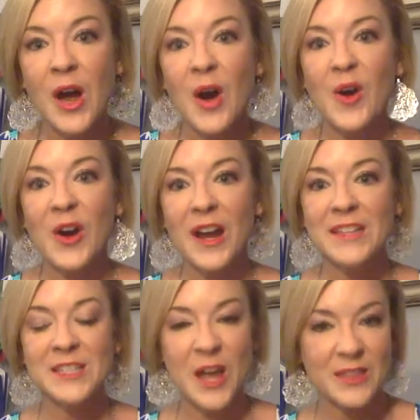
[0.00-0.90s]
or
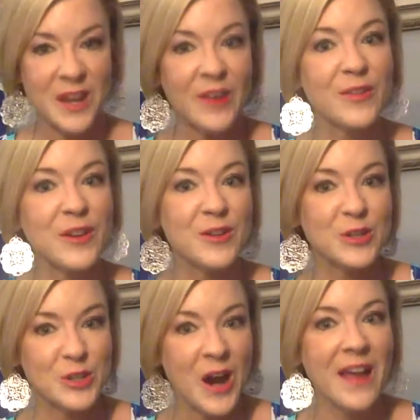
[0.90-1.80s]
it's not there for you to
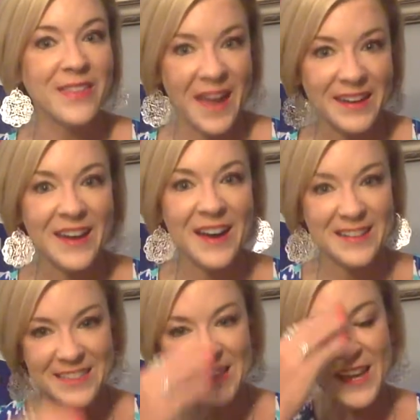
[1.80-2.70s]
try that night
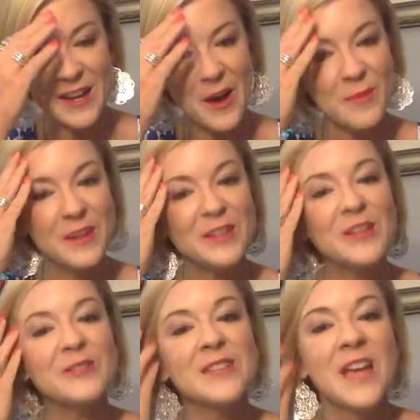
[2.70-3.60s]
to take home and
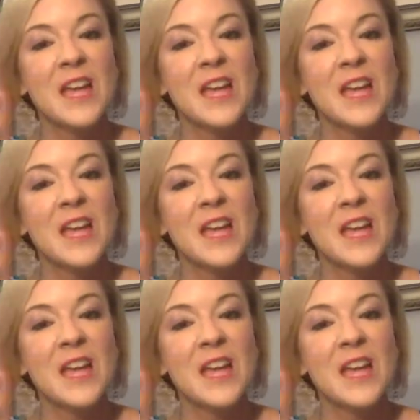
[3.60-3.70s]
use.